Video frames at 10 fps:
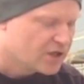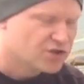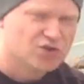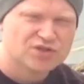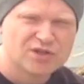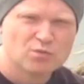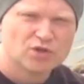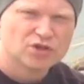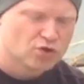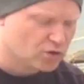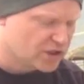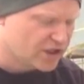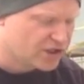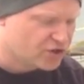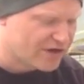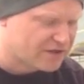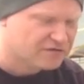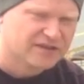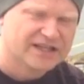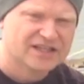There's also one called
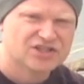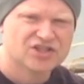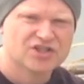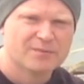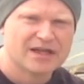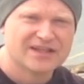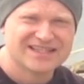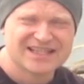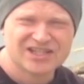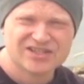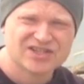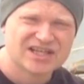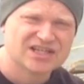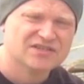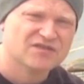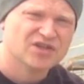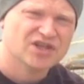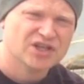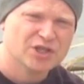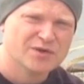Dragonfly that's just come out. That's actually the size of
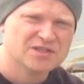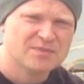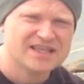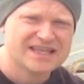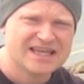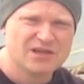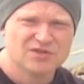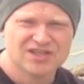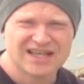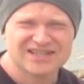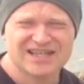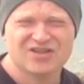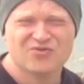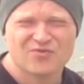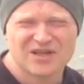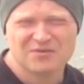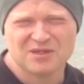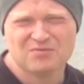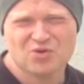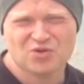a USB key, so that's
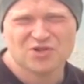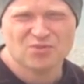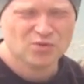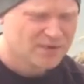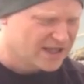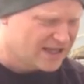incredibly portable.